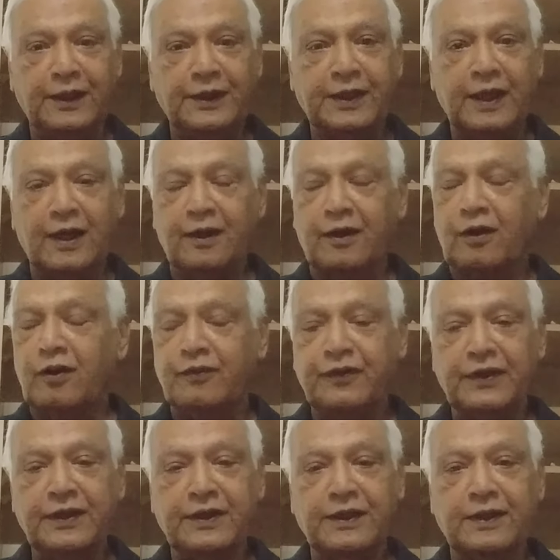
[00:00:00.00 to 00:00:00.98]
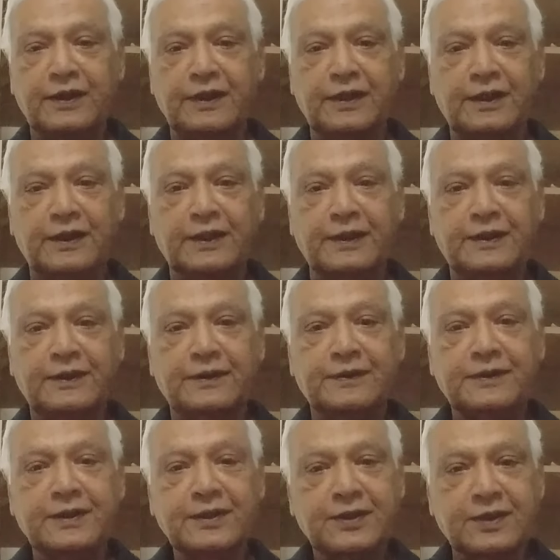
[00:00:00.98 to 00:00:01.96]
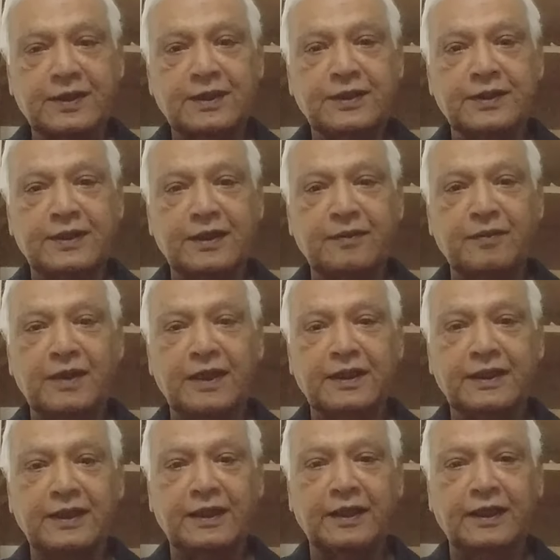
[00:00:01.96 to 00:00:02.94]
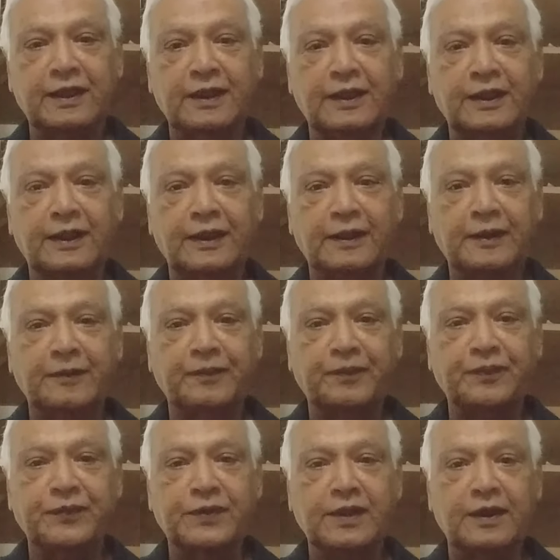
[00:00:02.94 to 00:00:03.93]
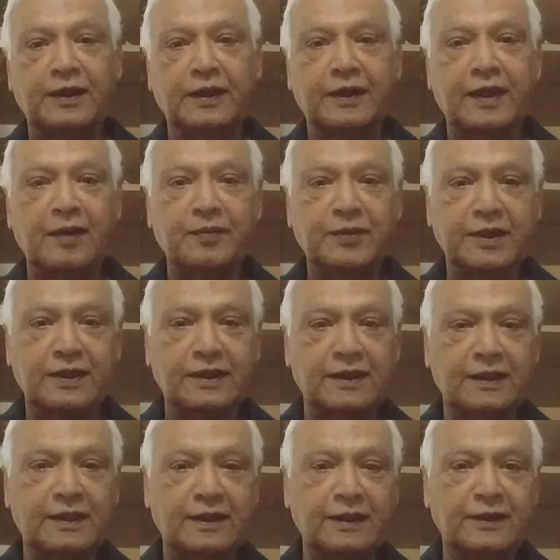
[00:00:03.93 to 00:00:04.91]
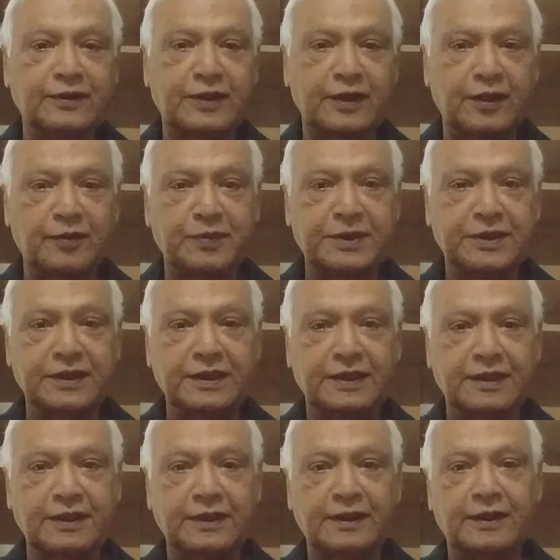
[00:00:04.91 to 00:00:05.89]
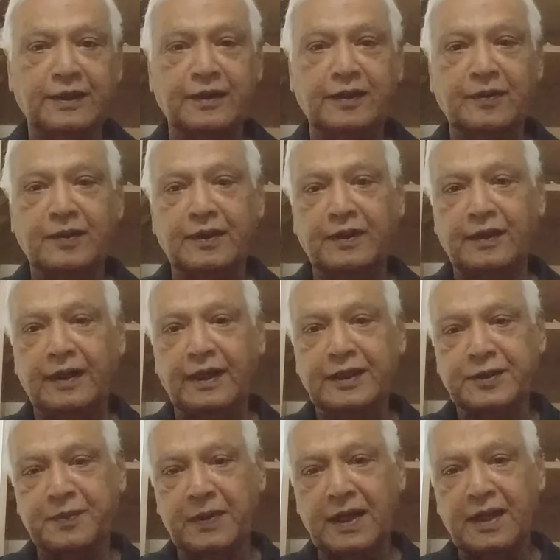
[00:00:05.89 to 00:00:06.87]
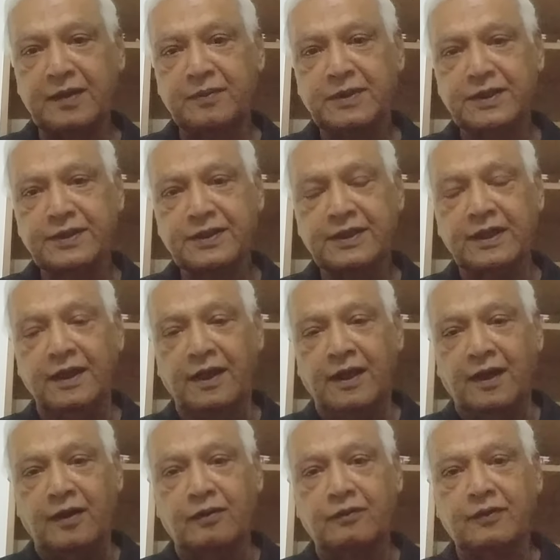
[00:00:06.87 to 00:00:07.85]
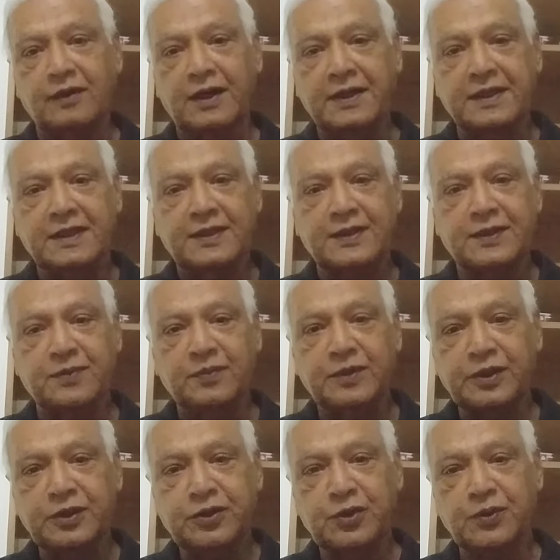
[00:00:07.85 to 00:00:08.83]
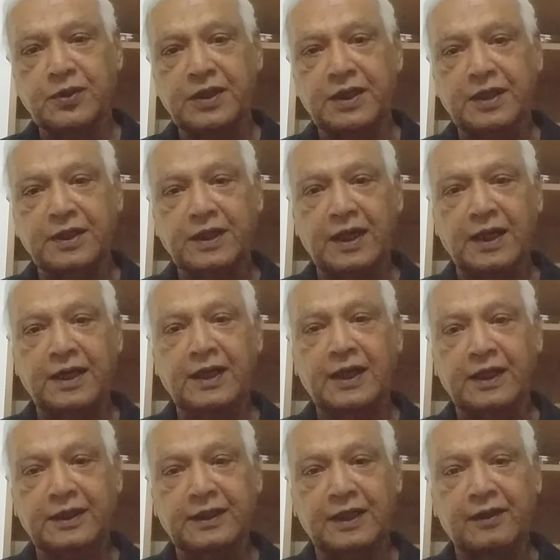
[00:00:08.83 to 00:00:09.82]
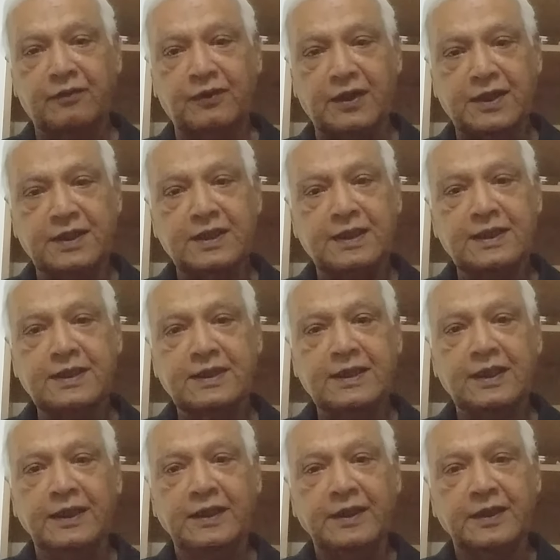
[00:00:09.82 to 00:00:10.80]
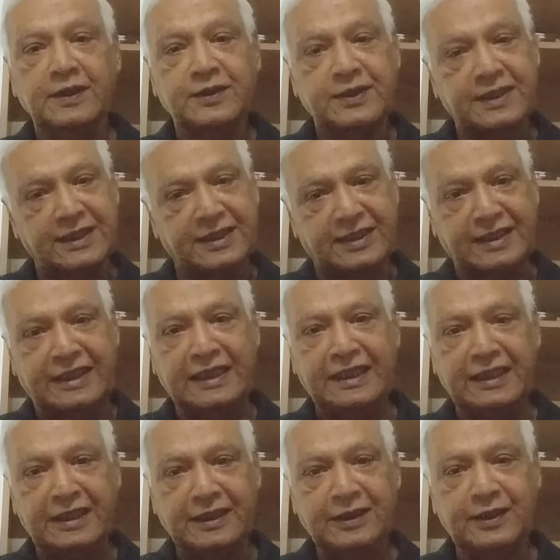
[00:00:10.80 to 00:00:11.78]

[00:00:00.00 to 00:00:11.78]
They are often discussed in many chemical therapeutic experiments. One is methionine and another one is cysteine.